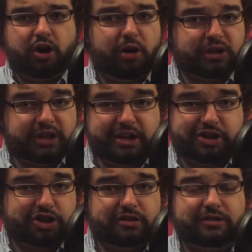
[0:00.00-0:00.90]

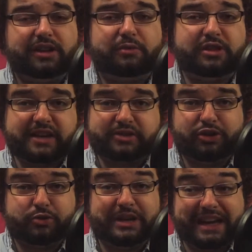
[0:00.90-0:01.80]
obligation. Like with Castle
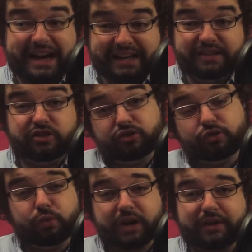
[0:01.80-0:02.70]
Couch, we can kind of
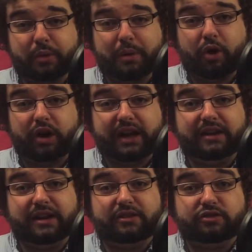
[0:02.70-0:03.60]
do whatever we want
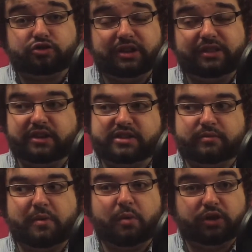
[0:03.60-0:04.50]
and and treat things
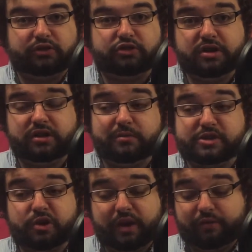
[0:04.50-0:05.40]
the way we want to treat them.
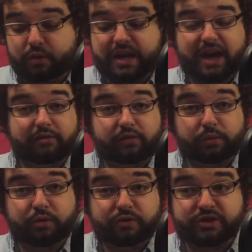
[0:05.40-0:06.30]
So if we have
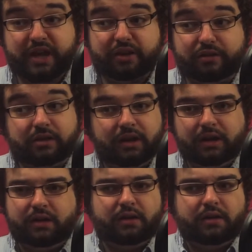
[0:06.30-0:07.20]
a review scale
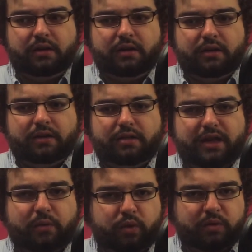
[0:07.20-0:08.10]

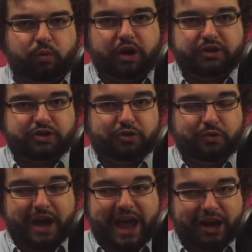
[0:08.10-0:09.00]
that we want
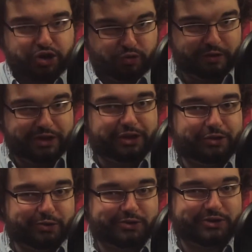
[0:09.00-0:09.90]
to actually
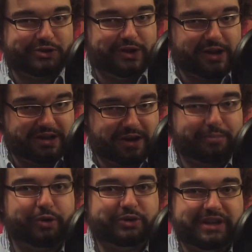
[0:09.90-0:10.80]
use the
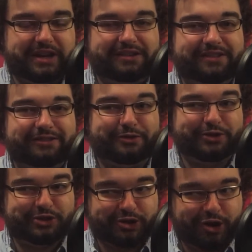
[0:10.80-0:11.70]
numbers in or
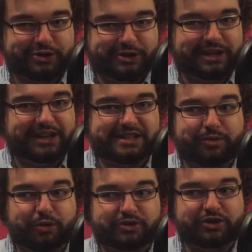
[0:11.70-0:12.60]
the stars in as
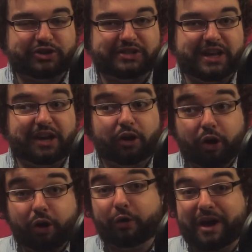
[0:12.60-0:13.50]
opposed to just saying
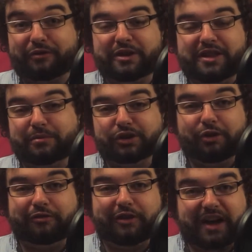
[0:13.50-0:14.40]
oh everything
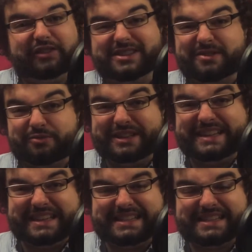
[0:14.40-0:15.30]
below five doesn't
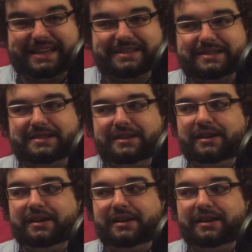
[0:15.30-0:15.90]
really exist